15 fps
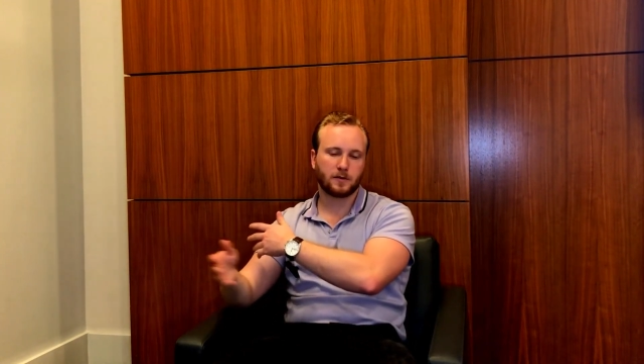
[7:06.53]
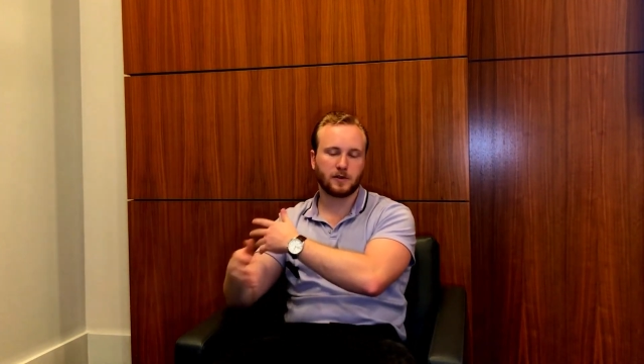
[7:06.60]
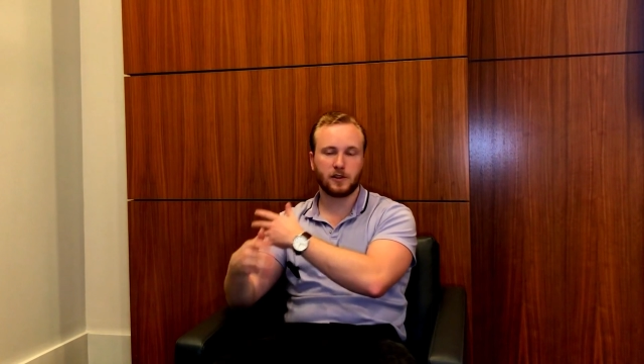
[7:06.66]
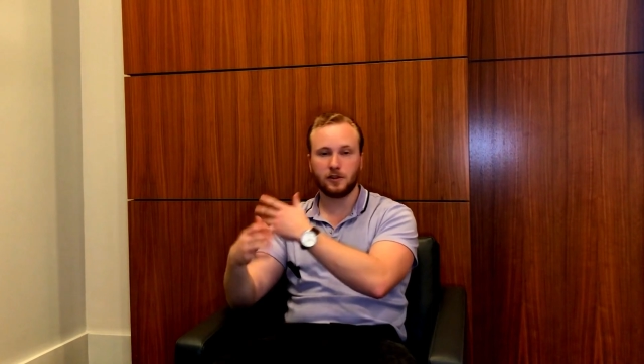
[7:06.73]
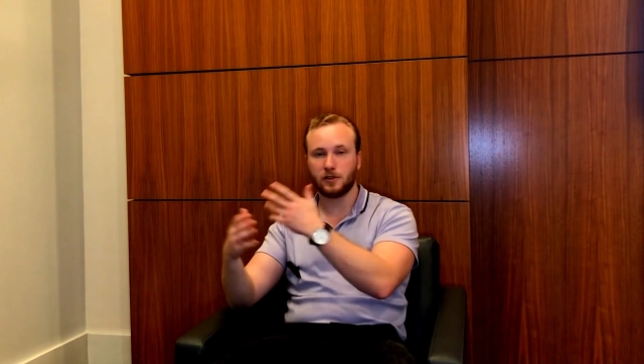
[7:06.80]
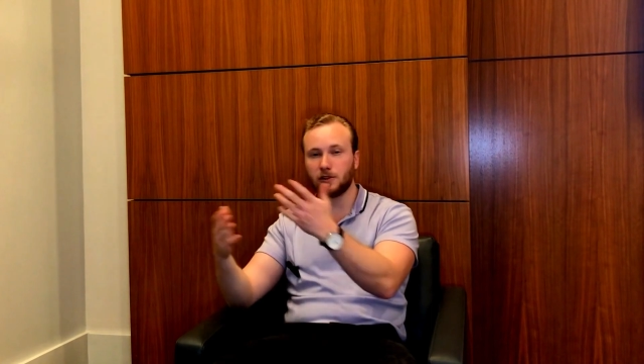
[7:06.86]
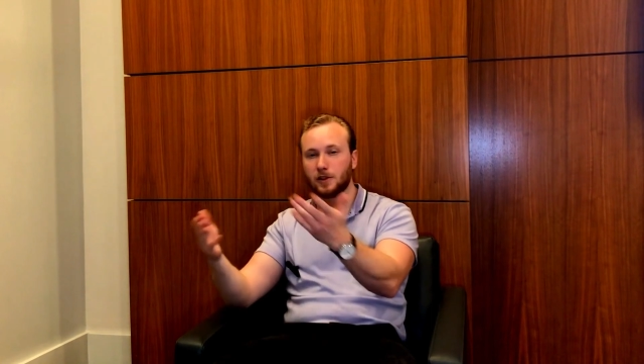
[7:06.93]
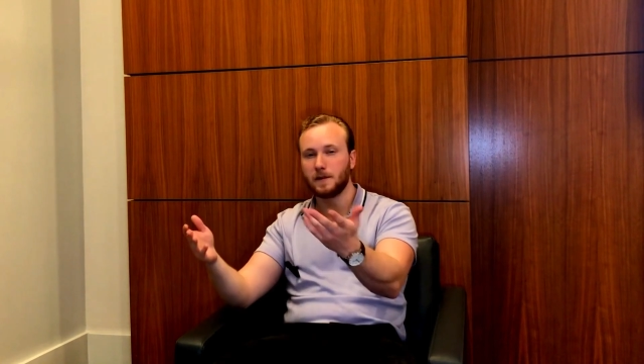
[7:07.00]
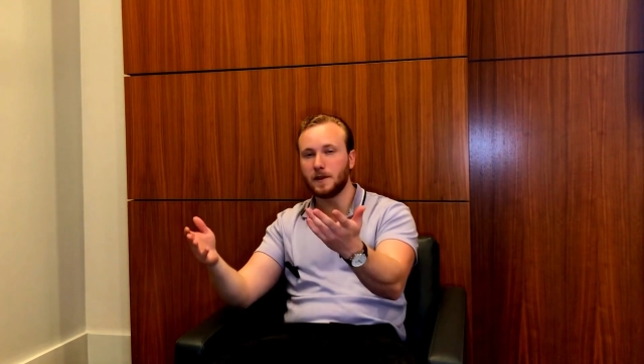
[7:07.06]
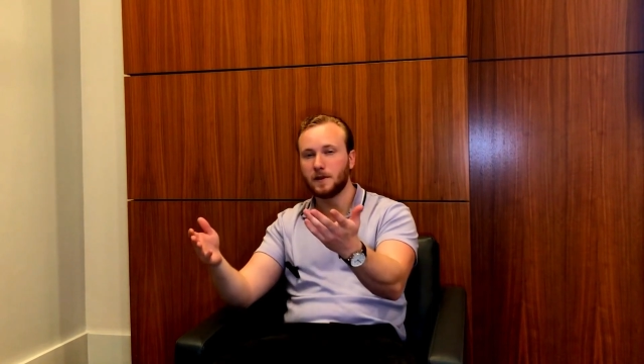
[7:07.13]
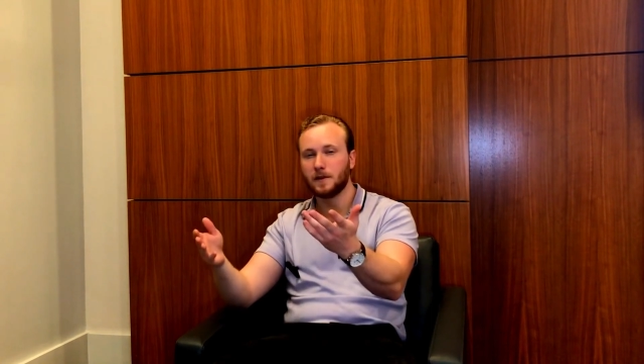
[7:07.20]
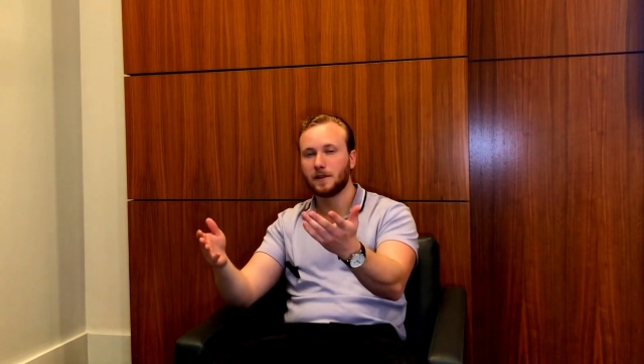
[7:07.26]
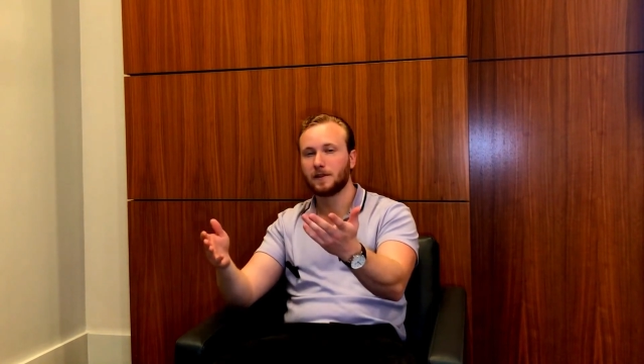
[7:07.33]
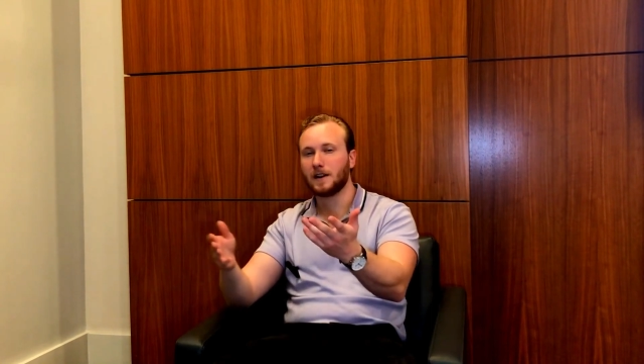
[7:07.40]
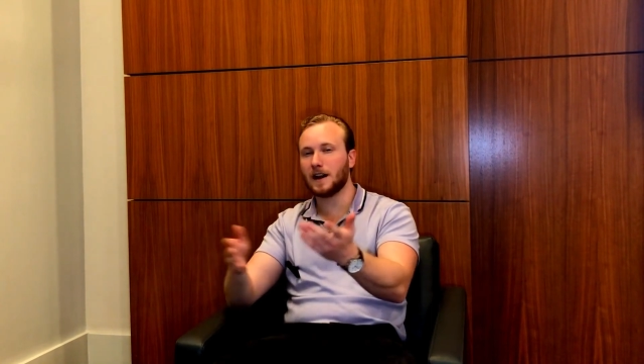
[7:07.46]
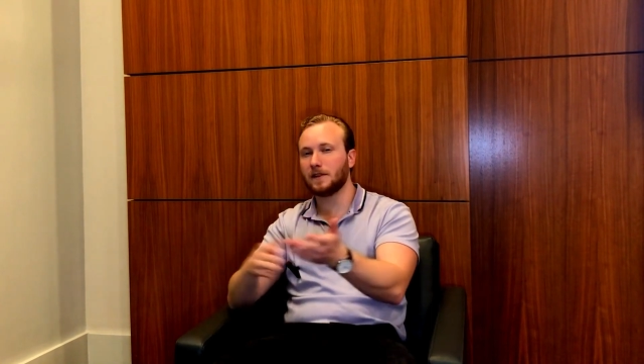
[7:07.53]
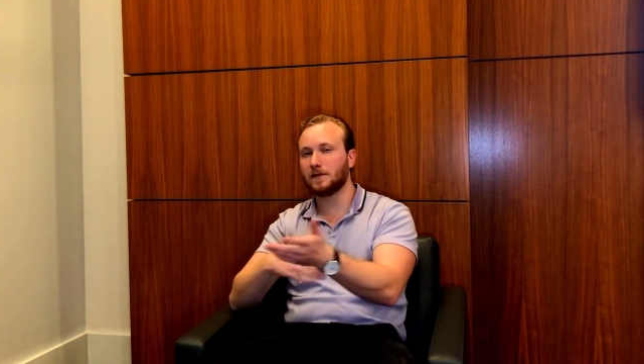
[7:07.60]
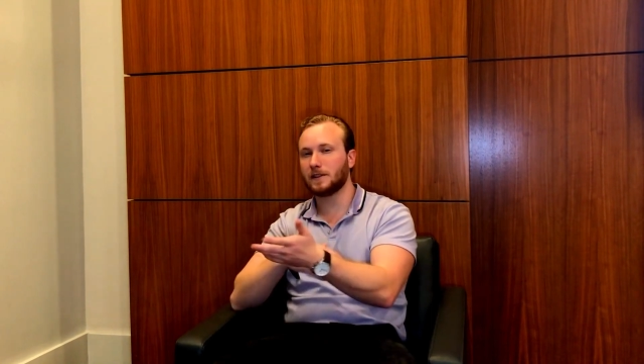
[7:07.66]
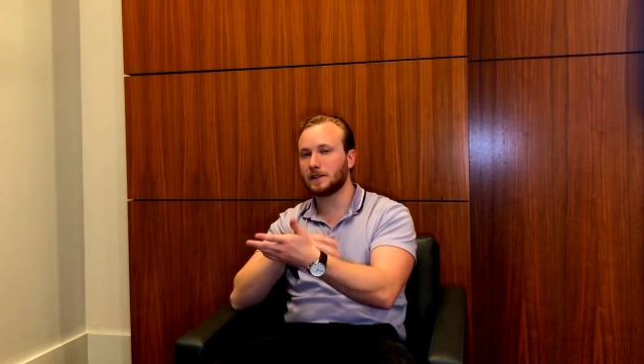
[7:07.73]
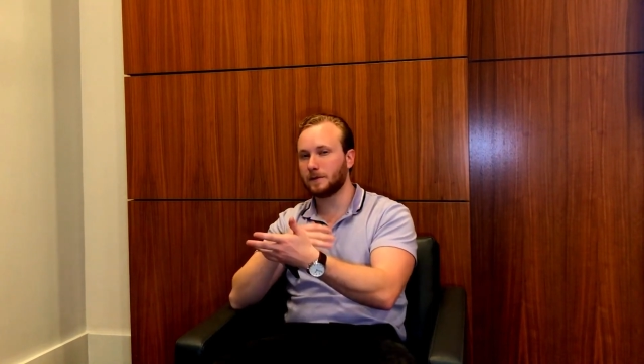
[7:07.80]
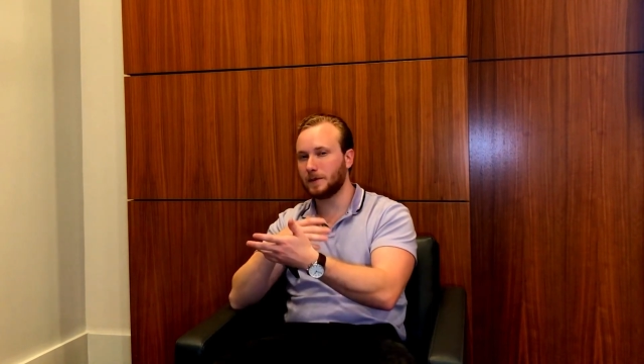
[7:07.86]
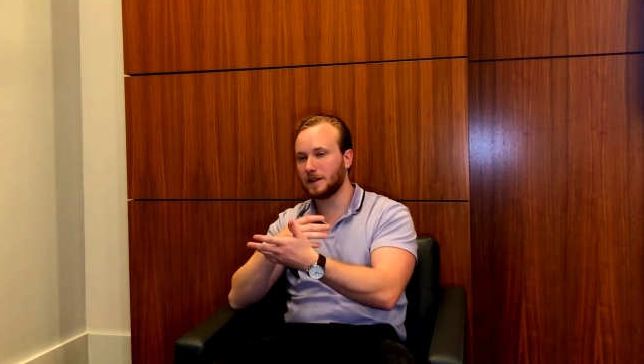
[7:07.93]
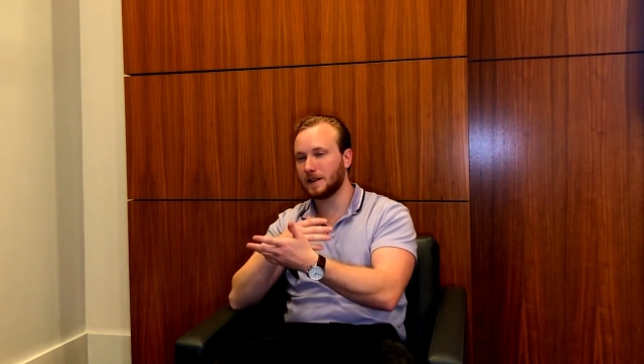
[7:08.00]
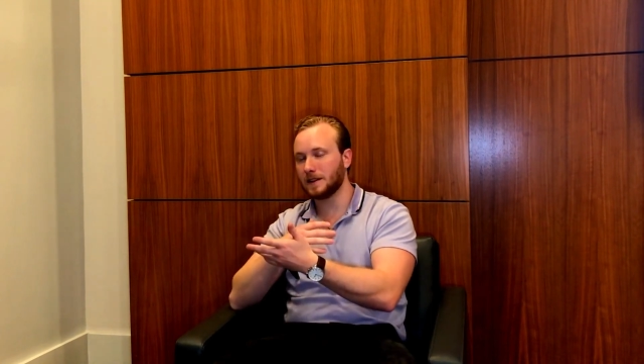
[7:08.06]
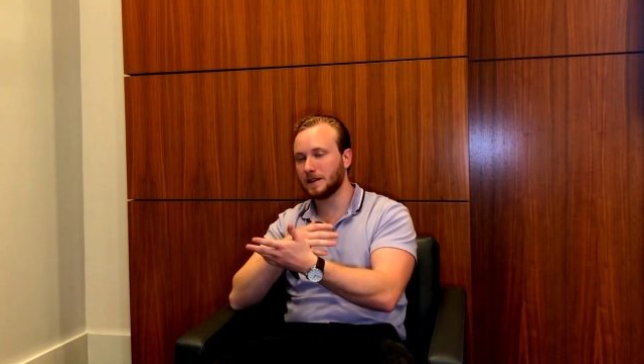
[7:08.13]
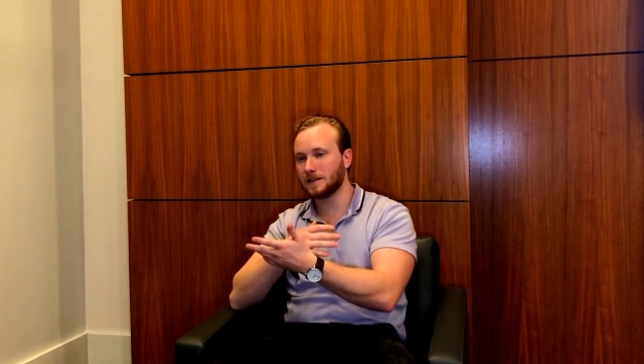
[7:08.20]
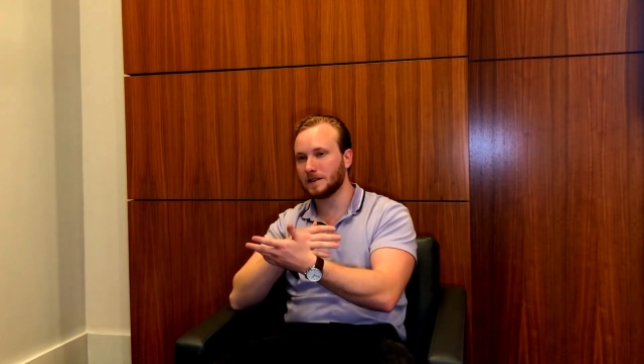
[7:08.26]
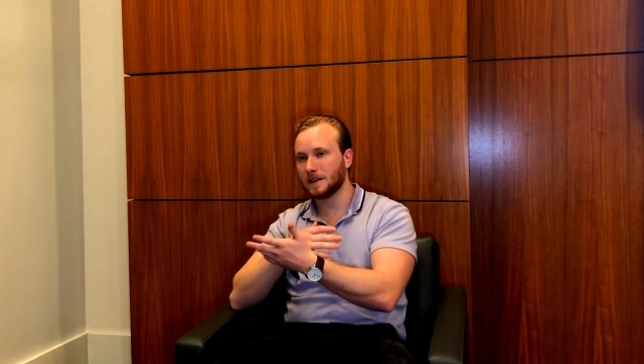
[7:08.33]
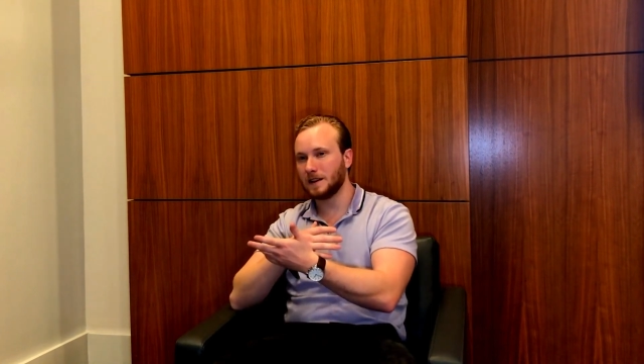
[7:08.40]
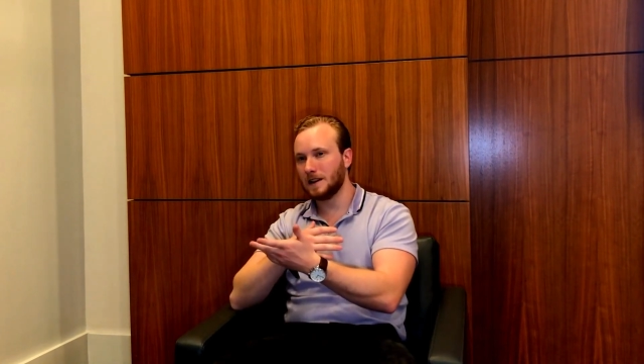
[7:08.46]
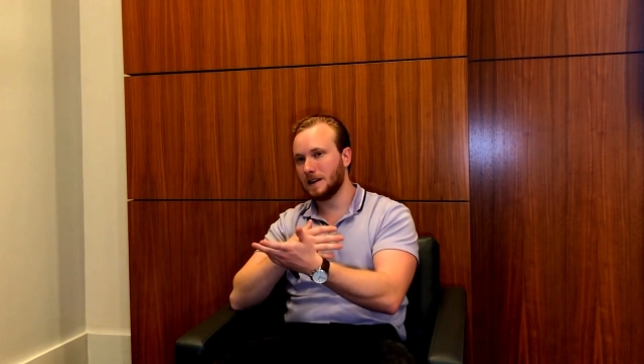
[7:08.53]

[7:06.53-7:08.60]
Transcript: which you should be doing graphics because